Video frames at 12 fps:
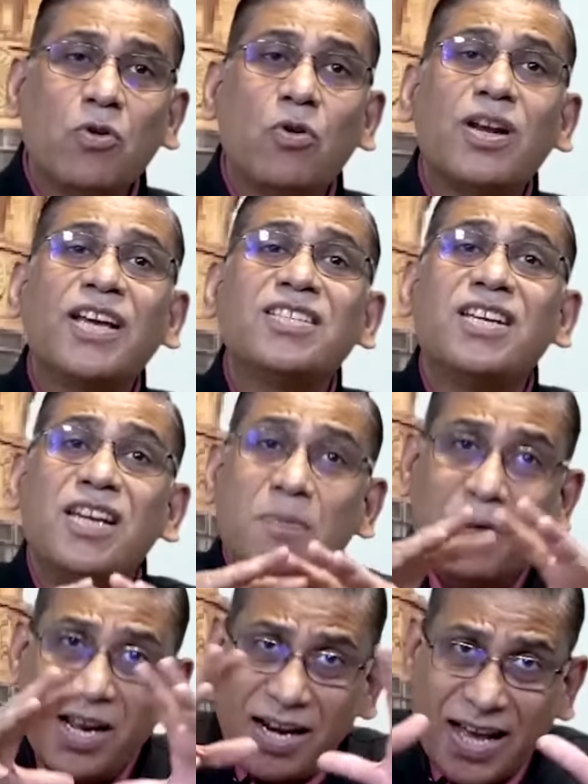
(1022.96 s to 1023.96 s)
Court has
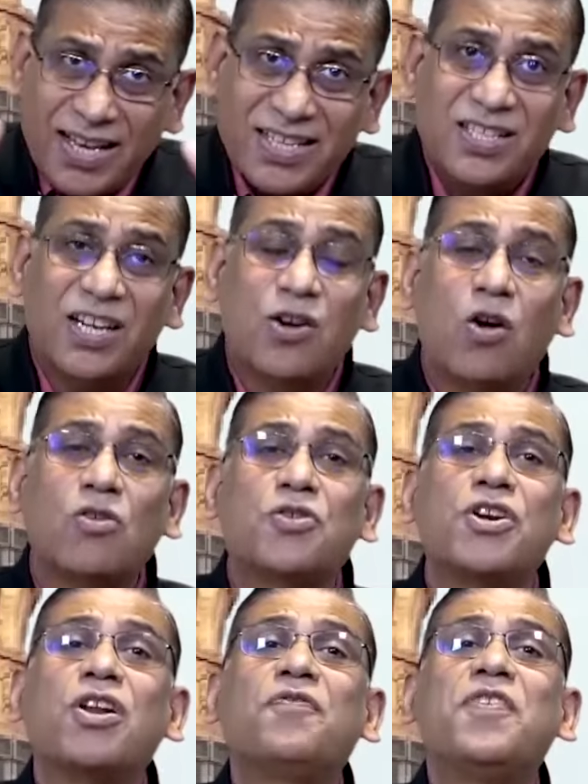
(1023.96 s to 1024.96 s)
liberalized the
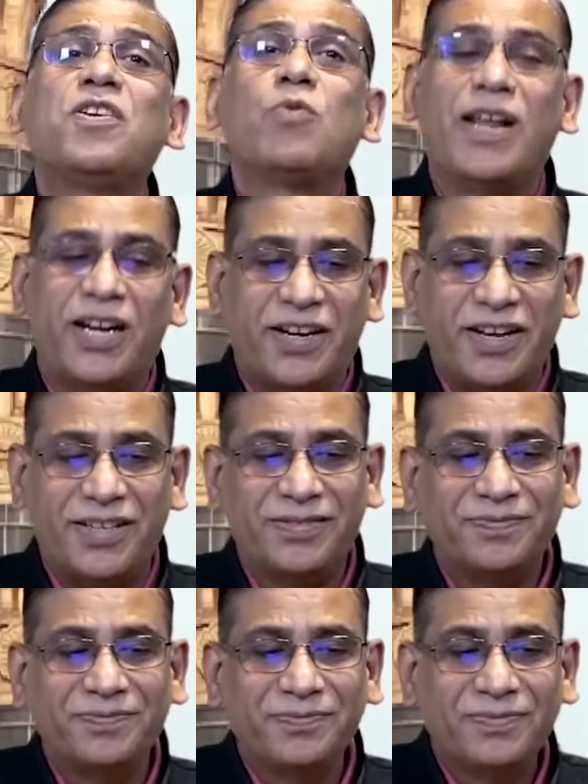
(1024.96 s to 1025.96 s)
doctrine of equality,
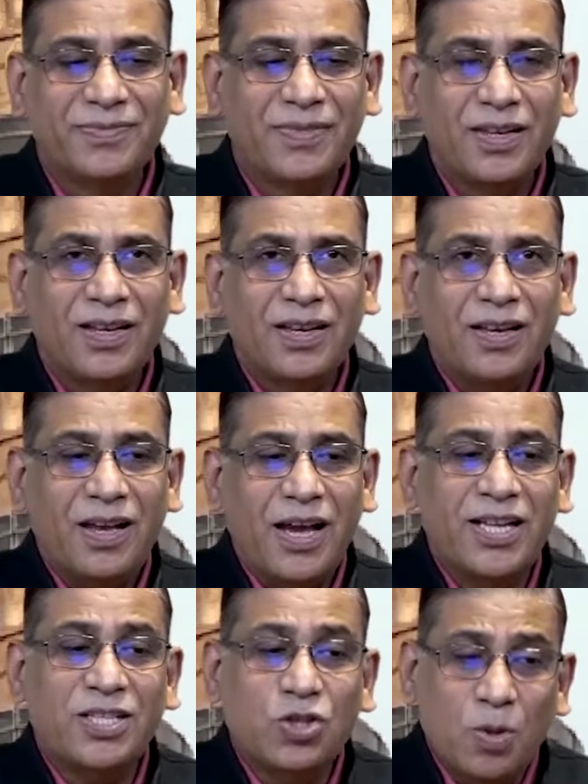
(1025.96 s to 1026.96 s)

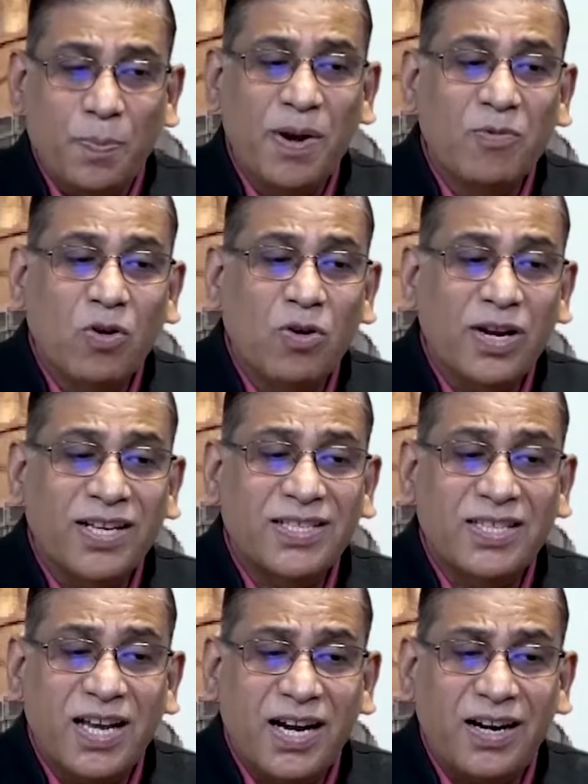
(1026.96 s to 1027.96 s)
and Supreme Court
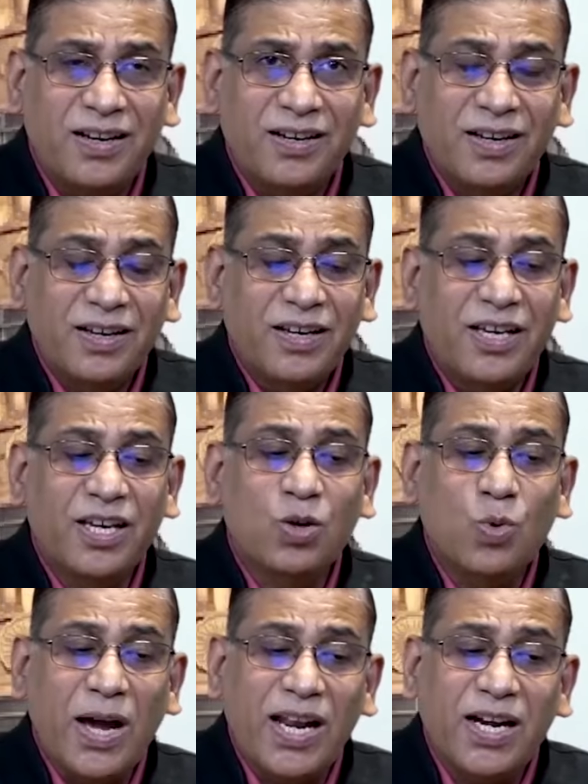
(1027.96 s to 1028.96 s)
has said
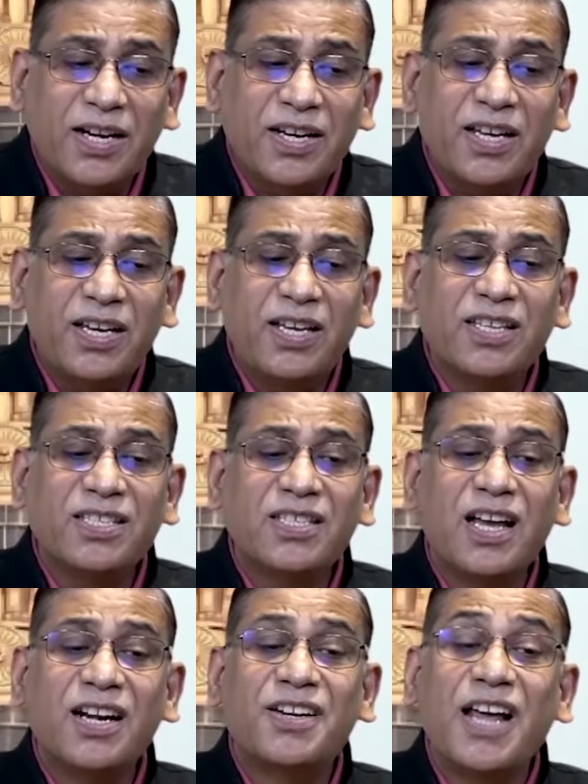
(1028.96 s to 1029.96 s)
equality is
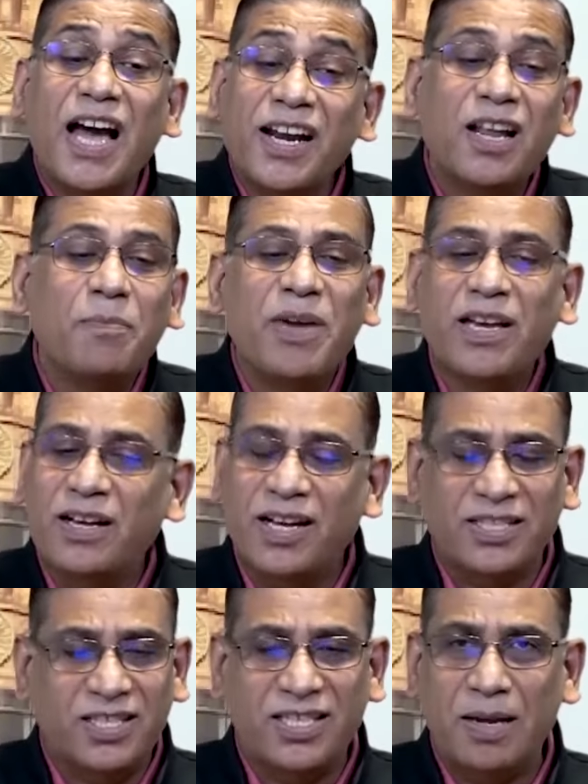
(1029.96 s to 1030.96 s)
a dynamic
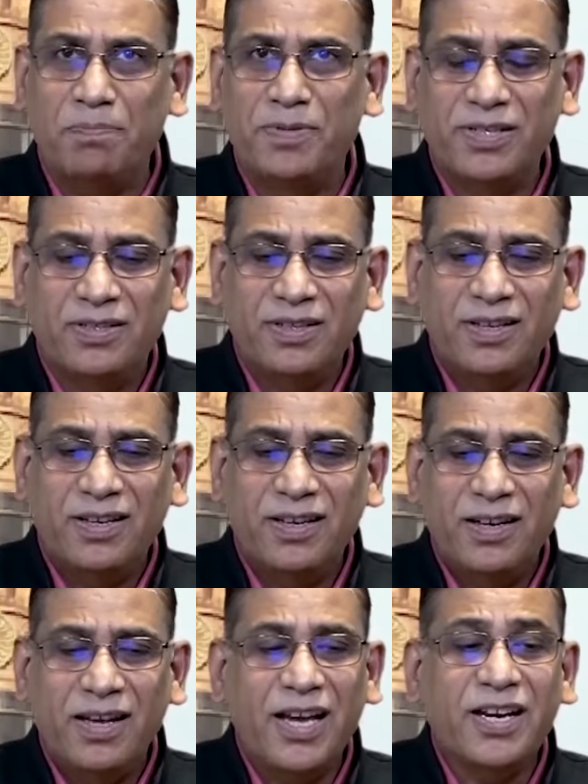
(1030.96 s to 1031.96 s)
concept
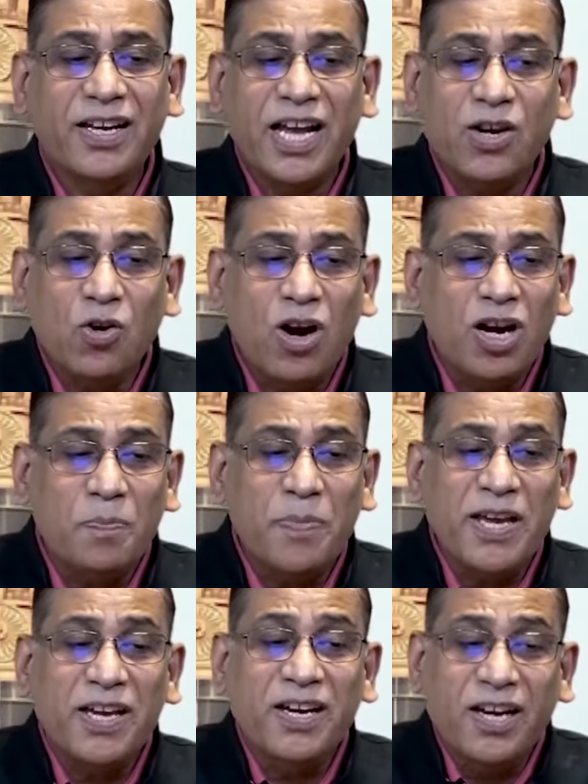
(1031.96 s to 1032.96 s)
and cannot
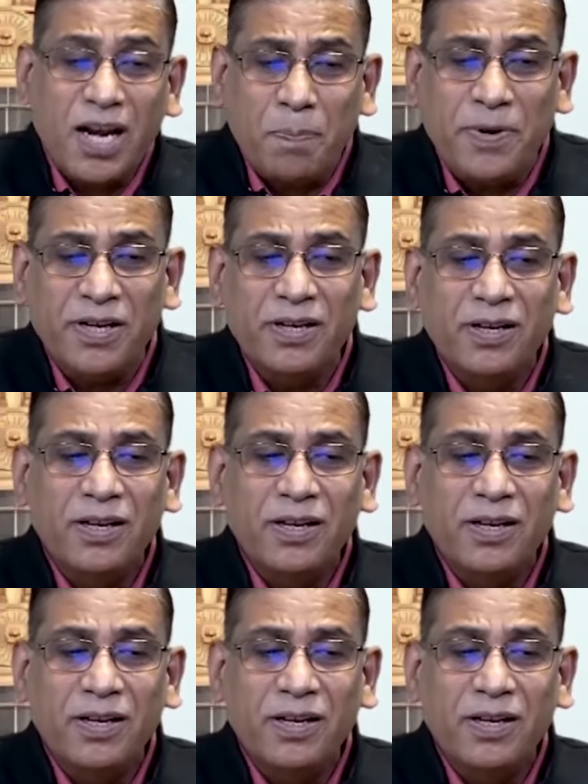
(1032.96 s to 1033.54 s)
be cribbed,